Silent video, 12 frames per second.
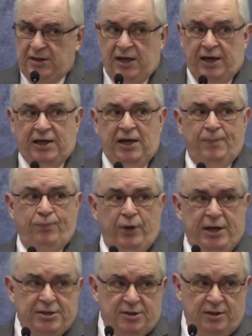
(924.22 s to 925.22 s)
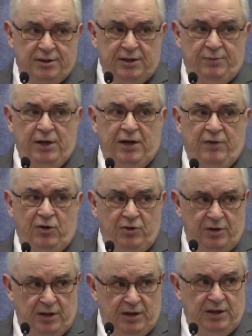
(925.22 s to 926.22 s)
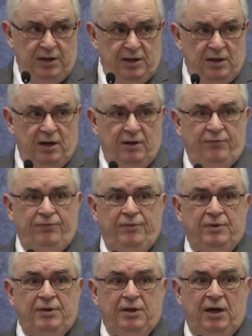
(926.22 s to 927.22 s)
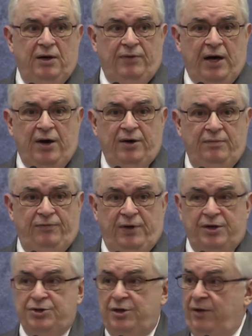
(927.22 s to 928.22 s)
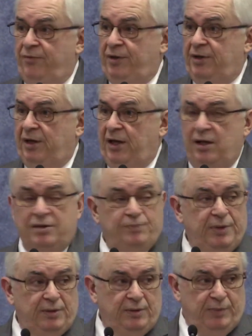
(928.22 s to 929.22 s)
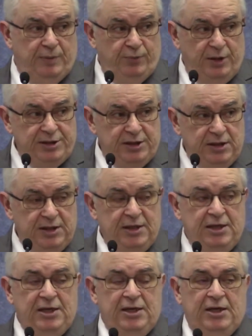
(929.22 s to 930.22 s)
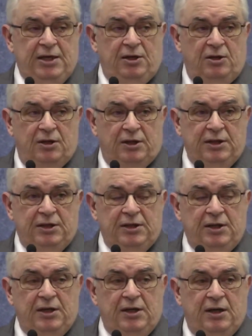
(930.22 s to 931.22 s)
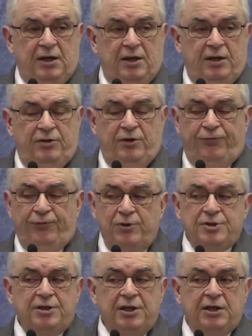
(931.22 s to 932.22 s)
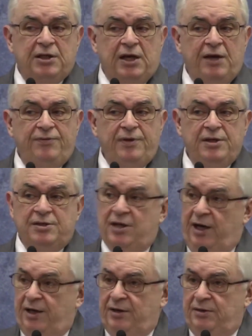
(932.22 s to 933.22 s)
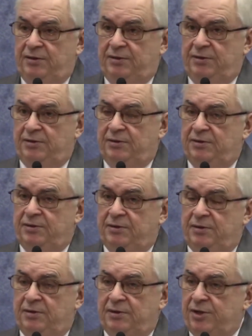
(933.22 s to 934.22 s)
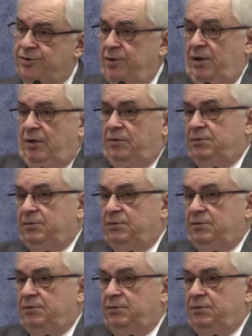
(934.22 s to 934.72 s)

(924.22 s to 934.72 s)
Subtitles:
I can't praise all the time. You have a good idea of how to function everything else, but praising. Look, the first thing in life is God. Yes or no?